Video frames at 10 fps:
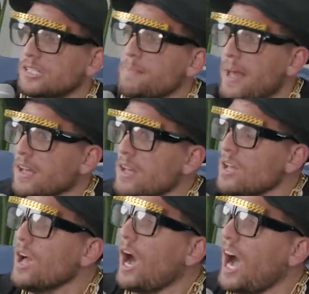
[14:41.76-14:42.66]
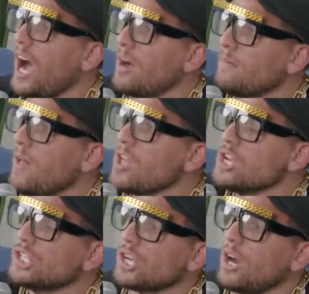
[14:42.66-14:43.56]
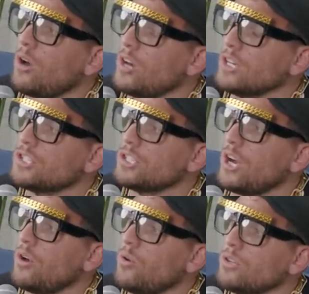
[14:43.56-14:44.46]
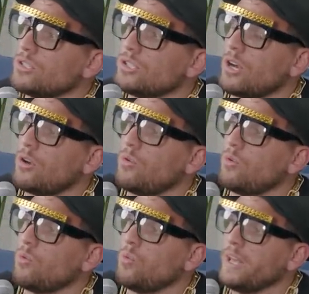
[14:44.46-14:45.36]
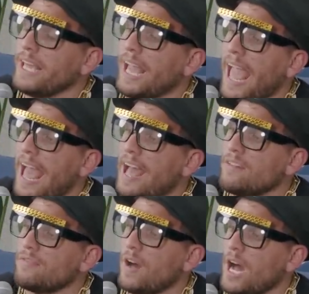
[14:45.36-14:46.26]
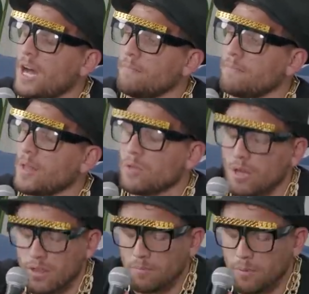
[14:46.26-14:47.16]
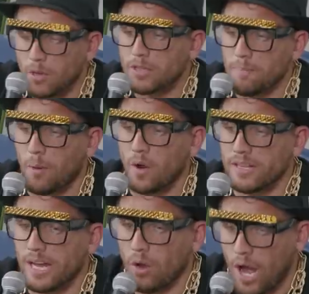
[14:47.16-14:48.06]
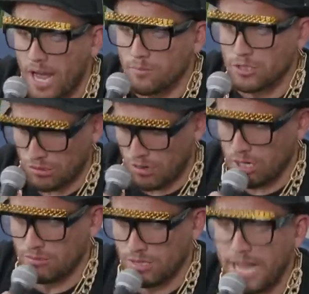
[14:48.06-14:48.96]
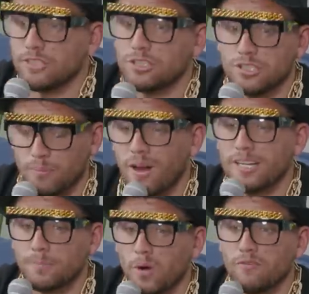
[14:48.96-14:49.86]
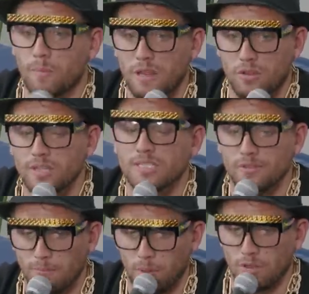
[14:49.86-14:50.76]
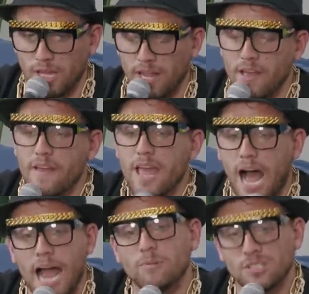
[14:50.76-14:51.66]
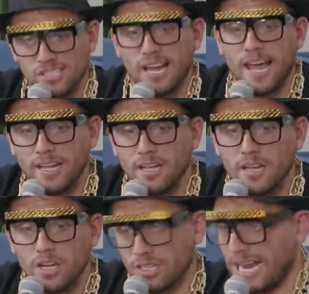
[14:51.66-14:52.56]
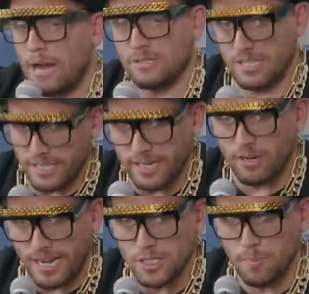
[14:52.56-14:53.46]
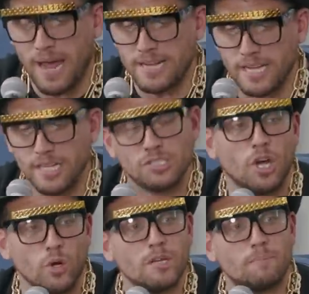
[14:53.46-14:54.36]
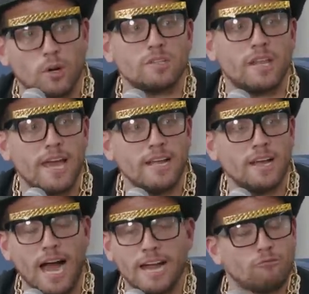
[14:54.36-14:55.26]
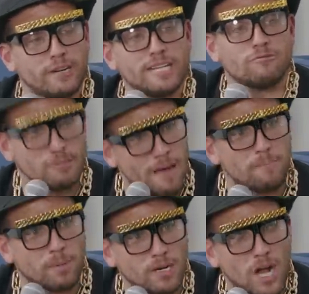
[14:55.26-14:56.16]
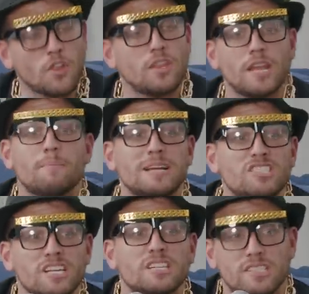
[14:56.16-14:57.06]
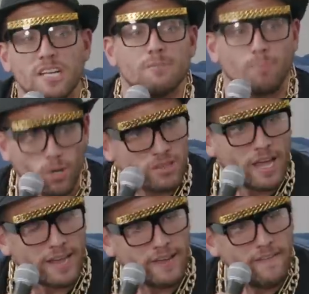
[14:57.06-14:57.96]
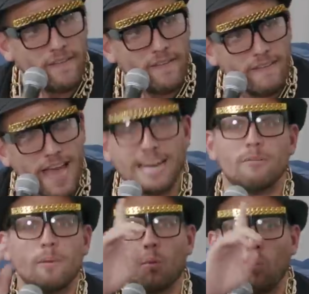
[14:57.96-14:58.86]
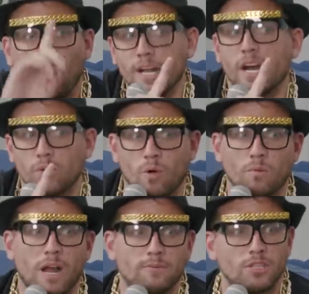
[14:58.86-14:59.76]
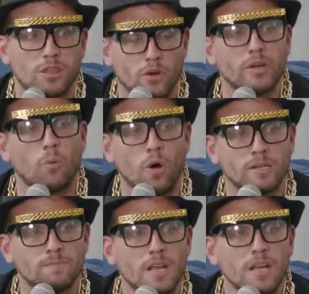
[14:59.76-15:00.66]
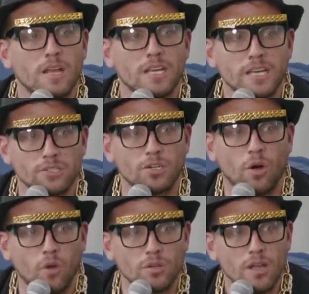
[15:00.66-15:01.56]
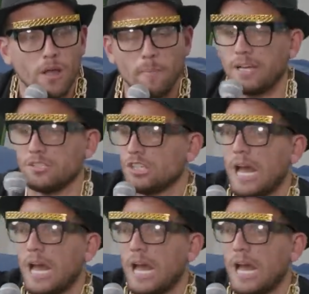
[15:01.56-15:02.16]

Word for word: Jesse May. Yes. Um, so so so we have um, the, you, the, the birthday party that I was thrown last year, surprise party for my 37th birthday. I would say because now it's a year has passed is the only birthday I really remember, other than my 16th birthday, and I remember one other one when I was 31 years old because